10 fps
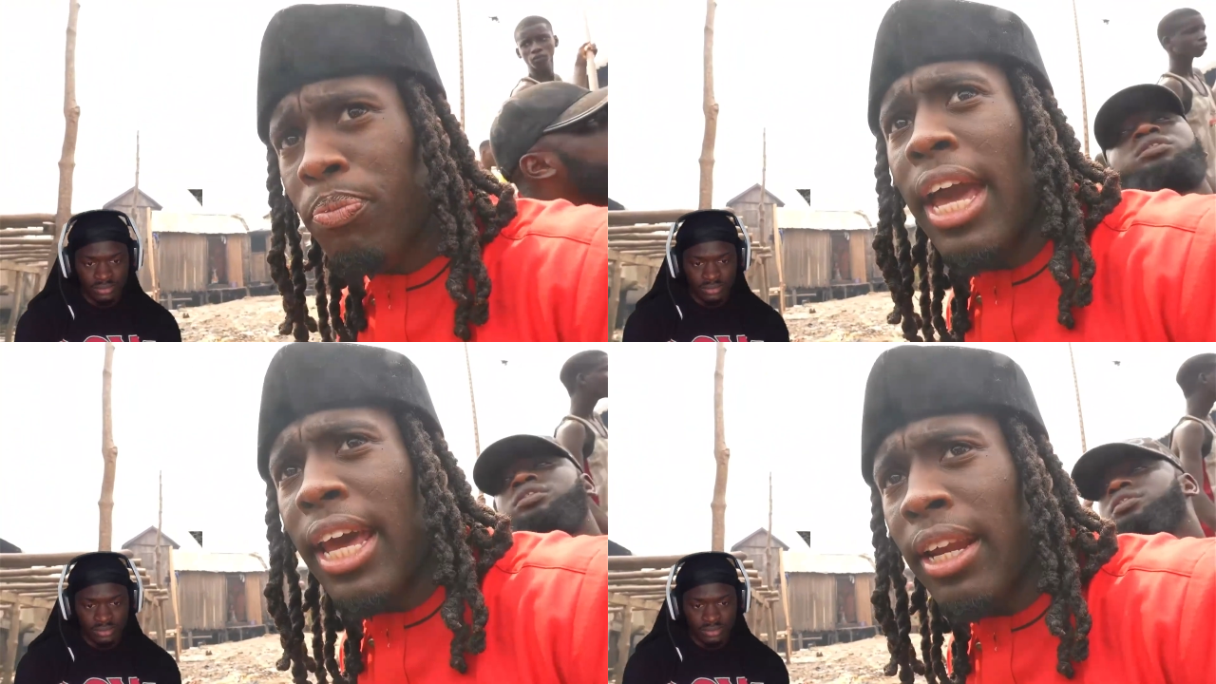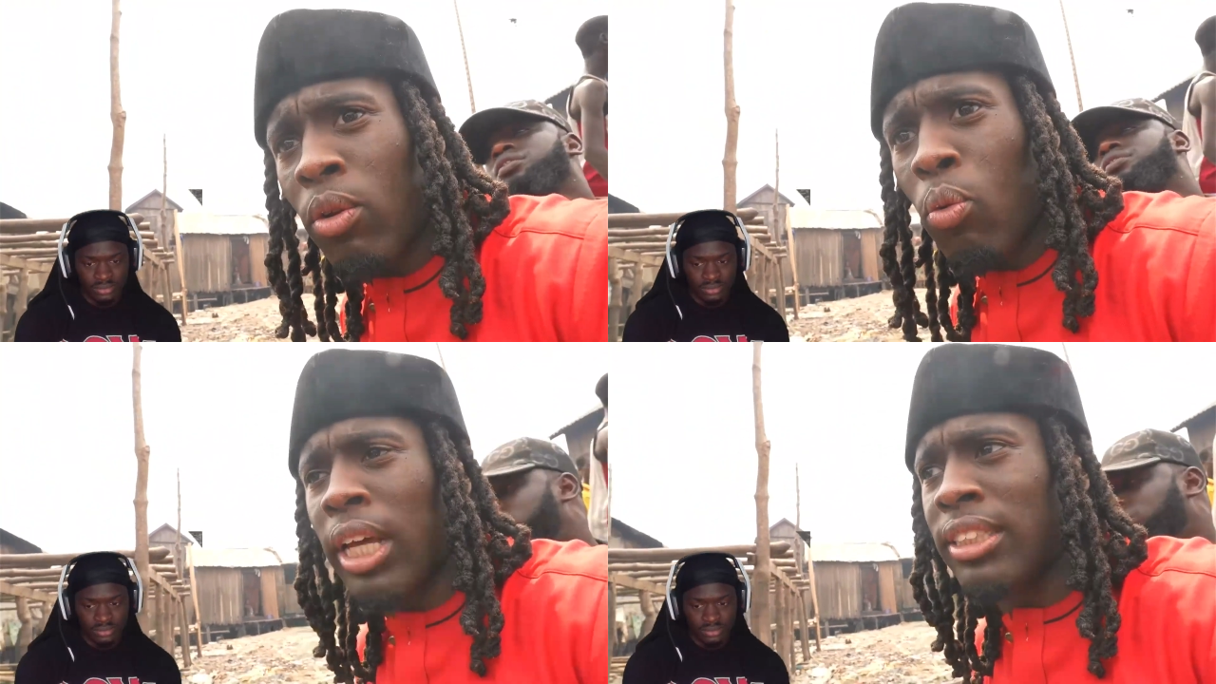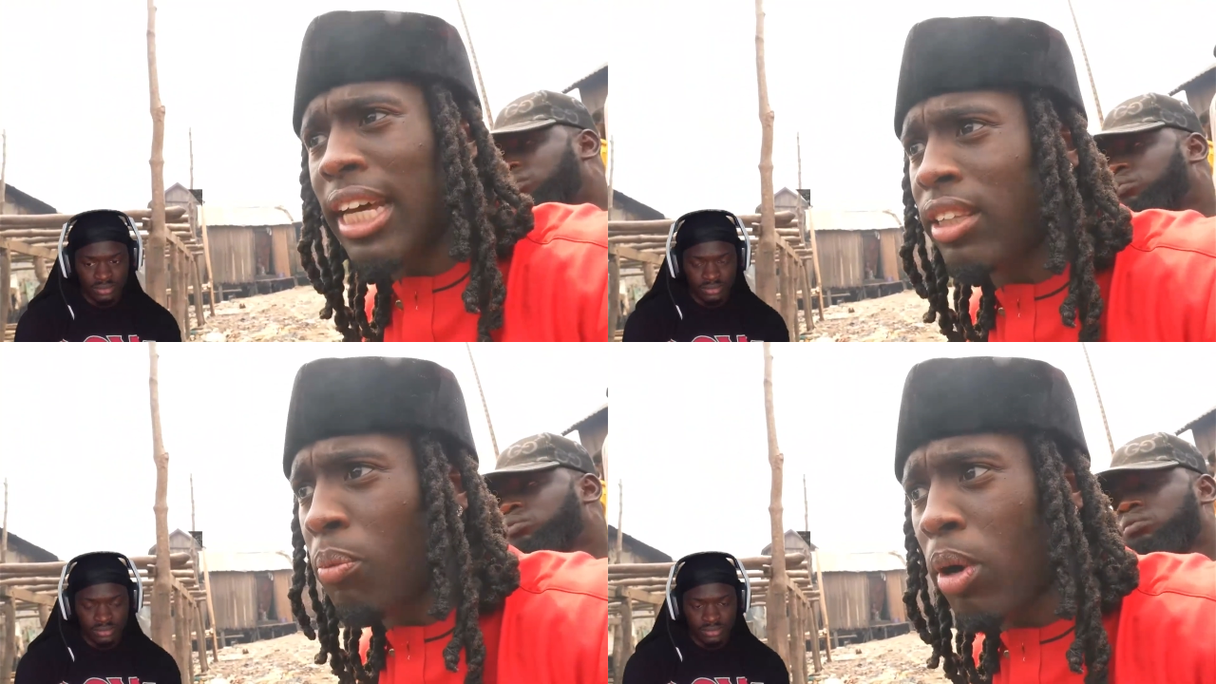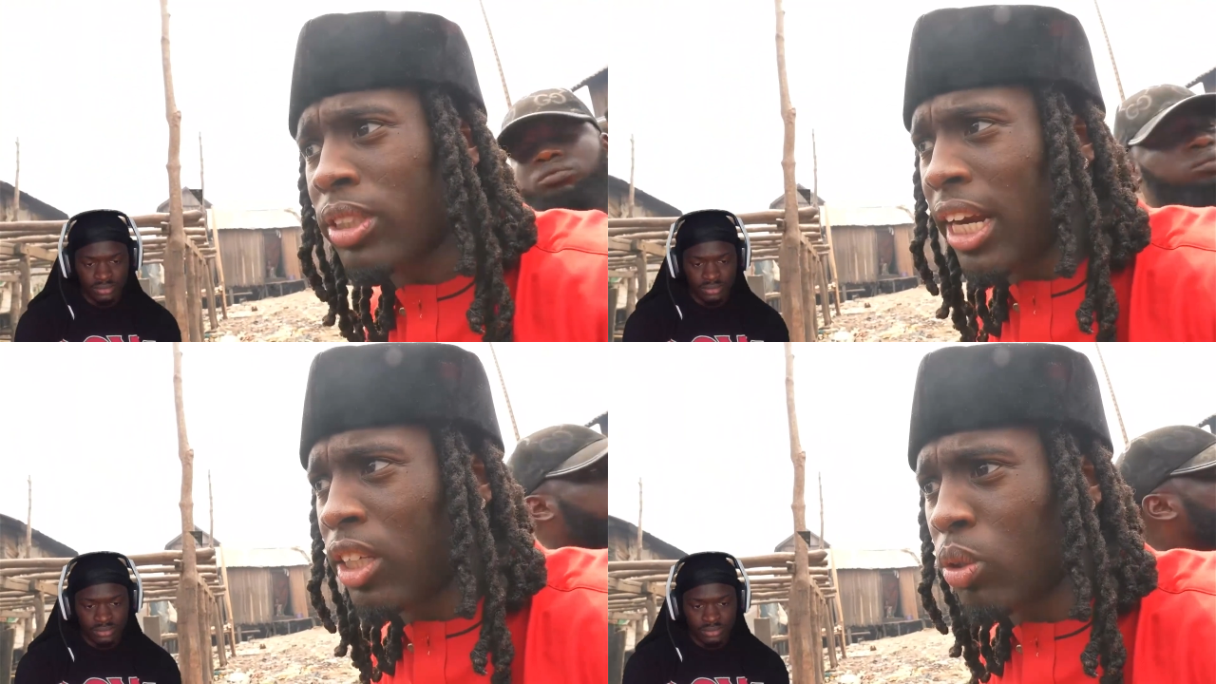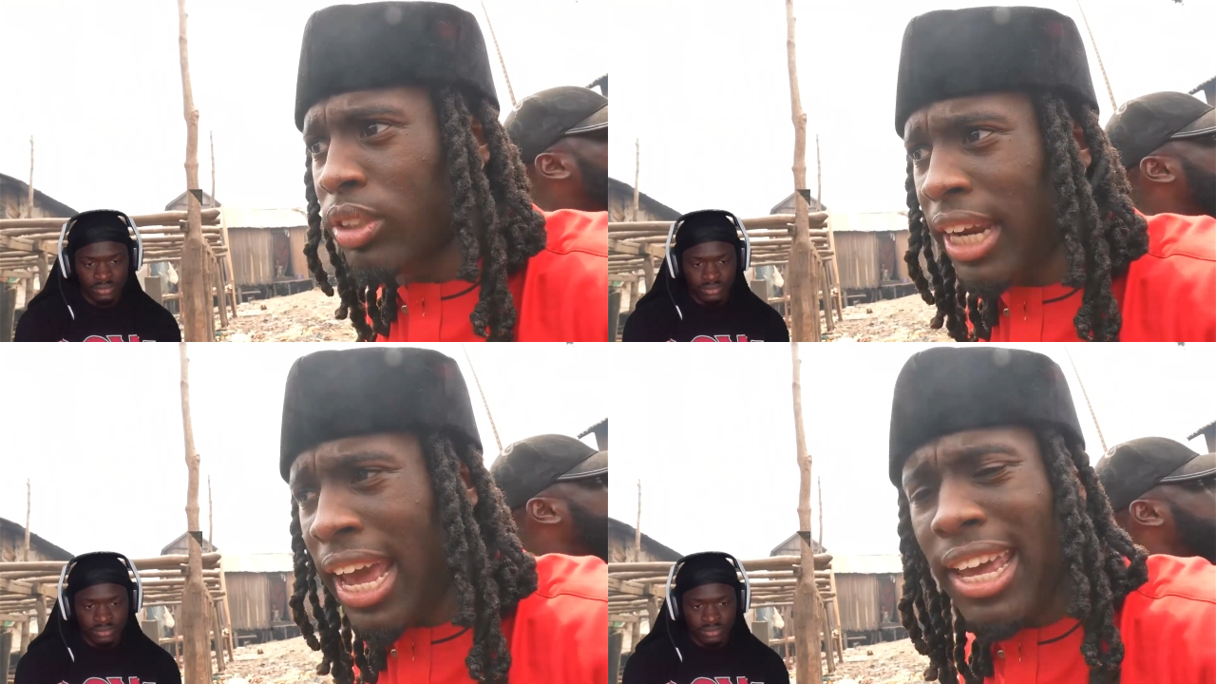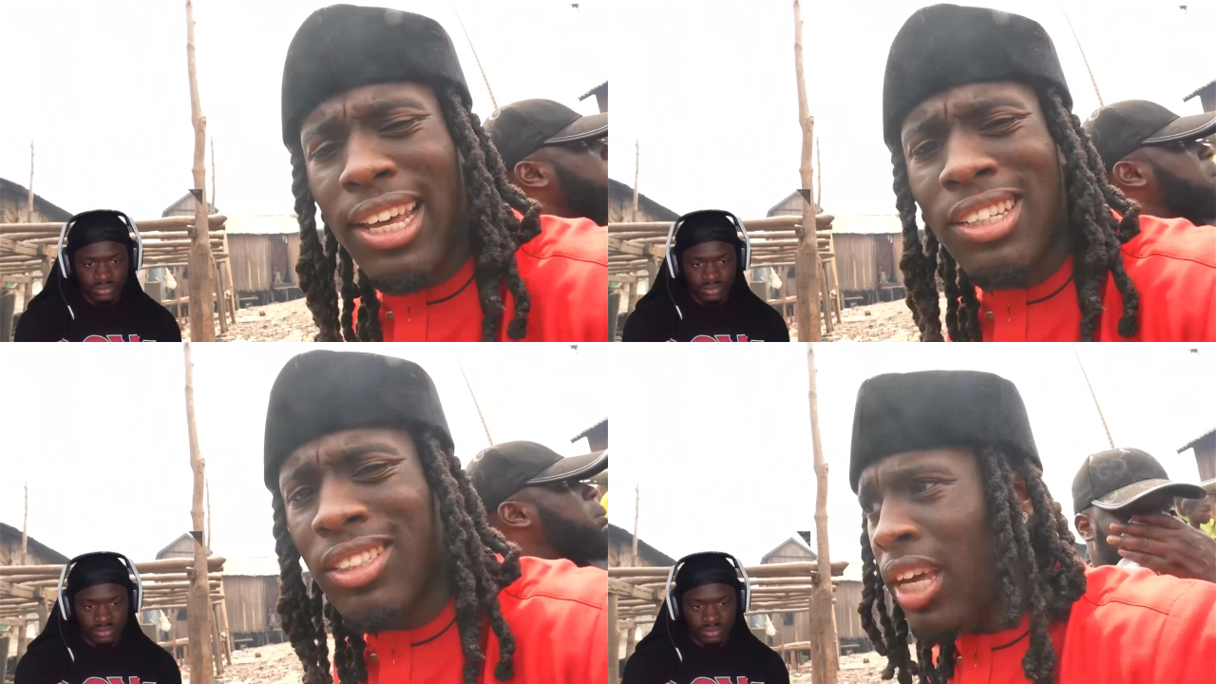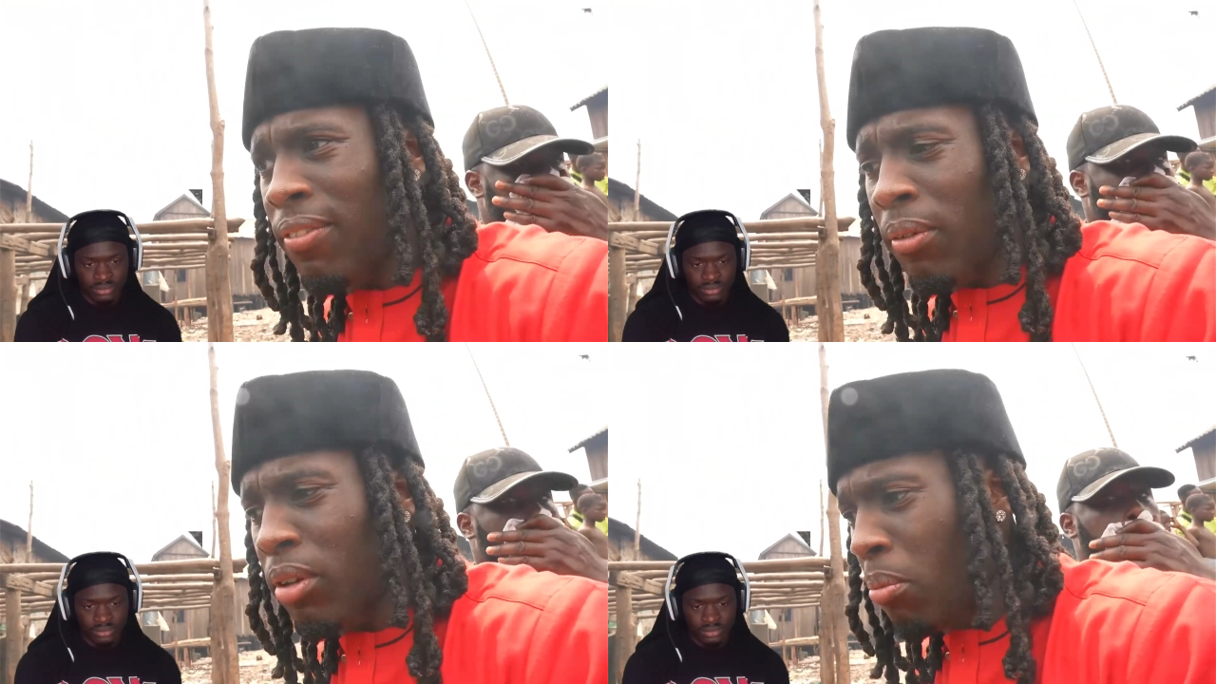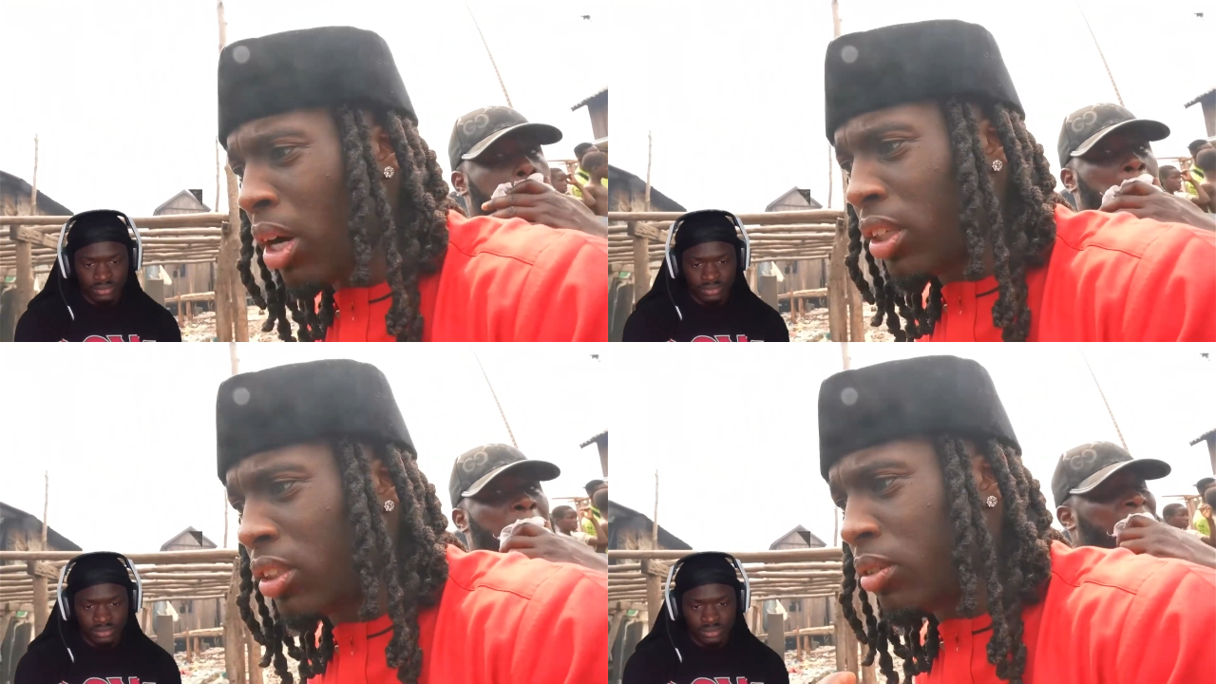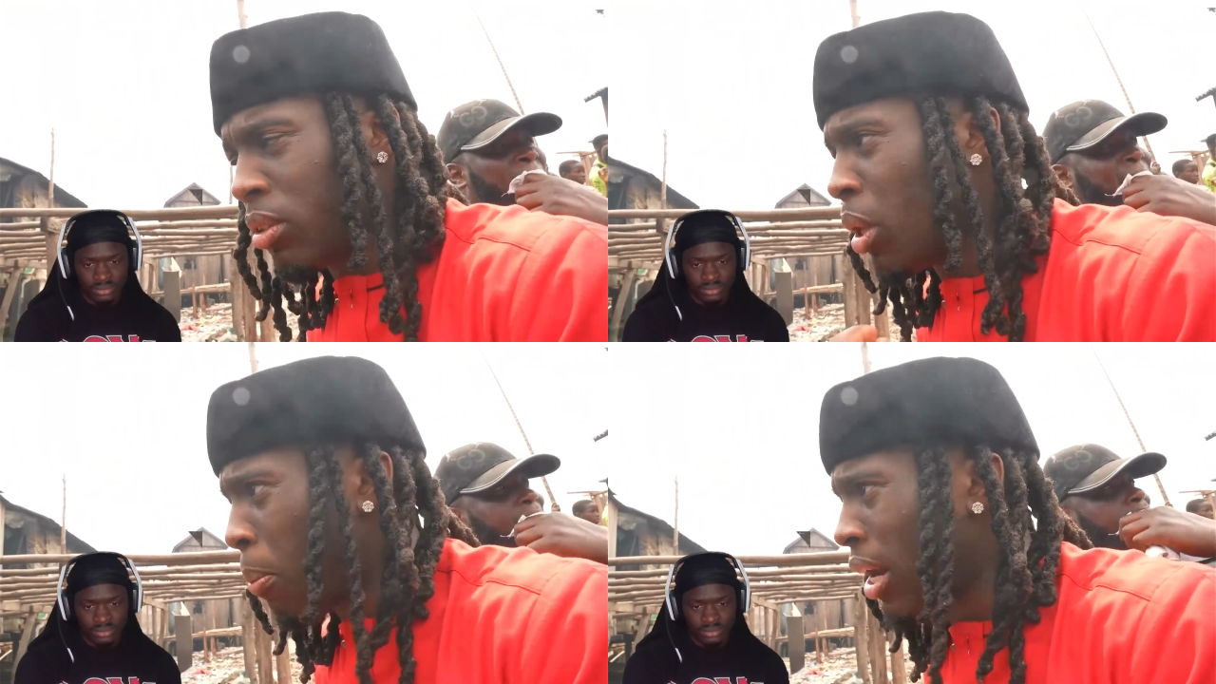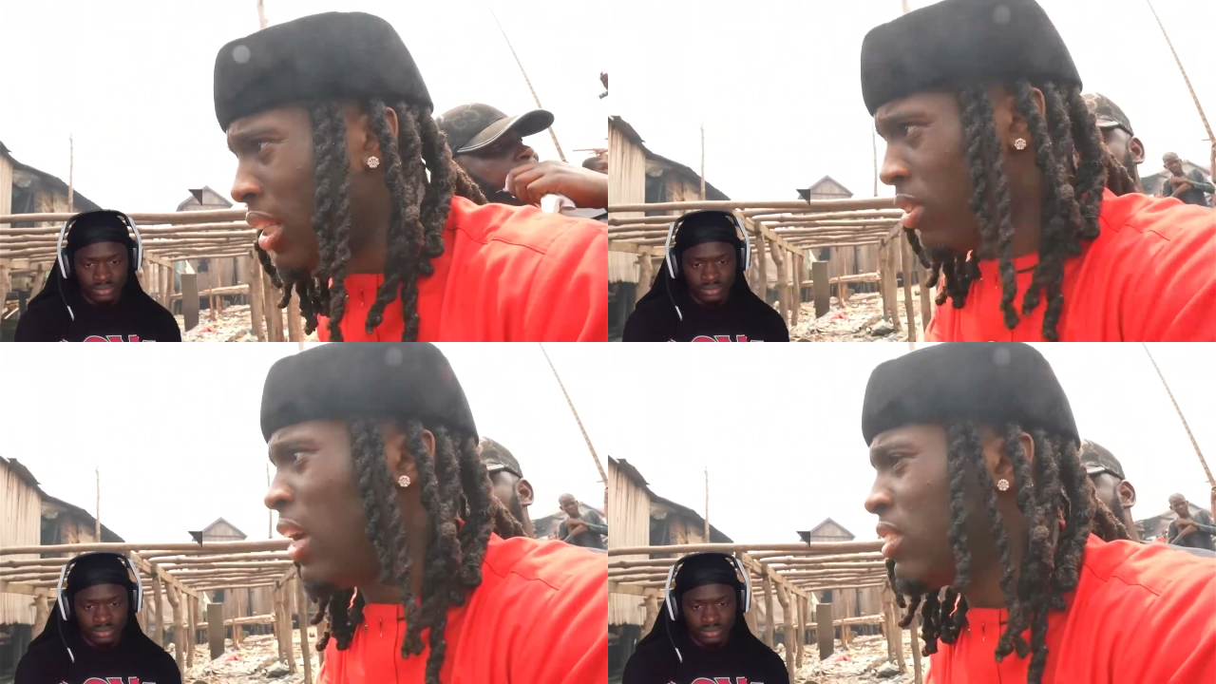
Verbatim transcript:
Speaker 1: and then they said the most that I can do today is give them the money, the money, give